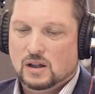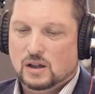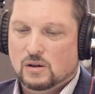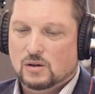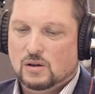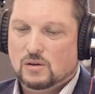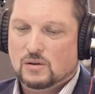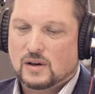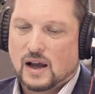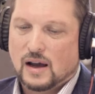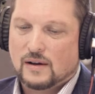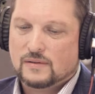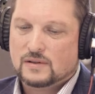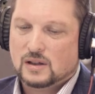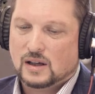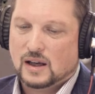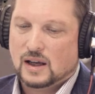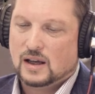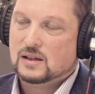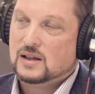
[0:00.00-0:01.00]
you don't have
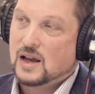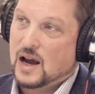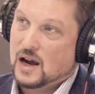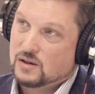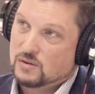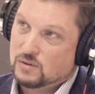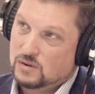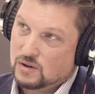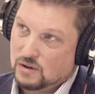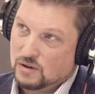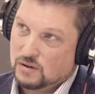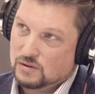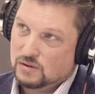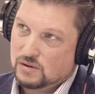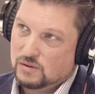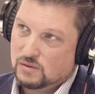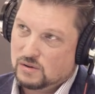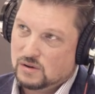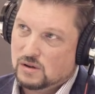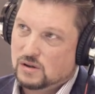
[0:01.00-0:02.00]
to get tax
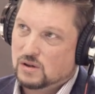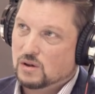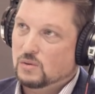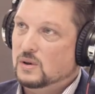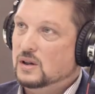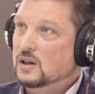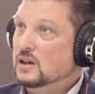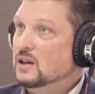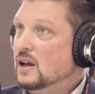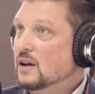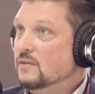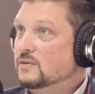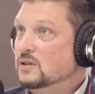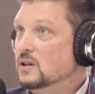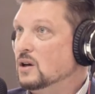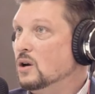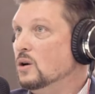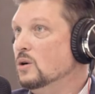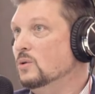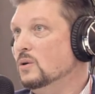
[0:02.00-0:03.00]
returns. So we didn't have
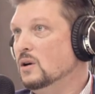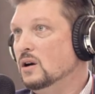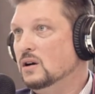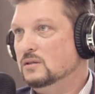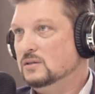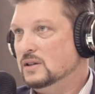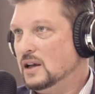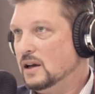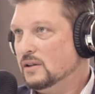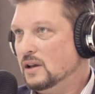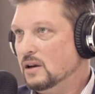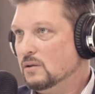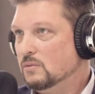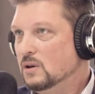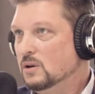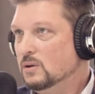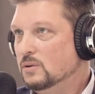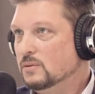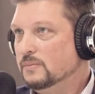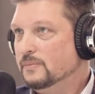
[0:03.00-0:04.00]
to go down that
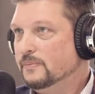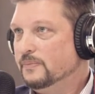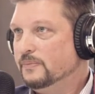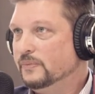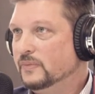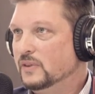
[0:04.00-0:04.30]
road.